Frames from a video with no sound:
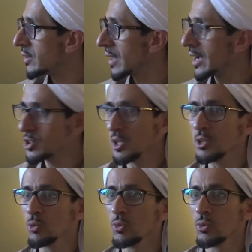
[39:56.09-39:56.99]

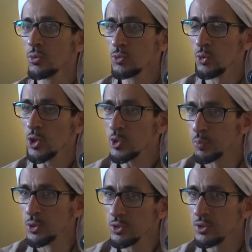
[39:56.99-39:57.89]
actually to not
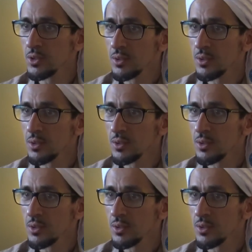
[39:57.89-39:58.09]
put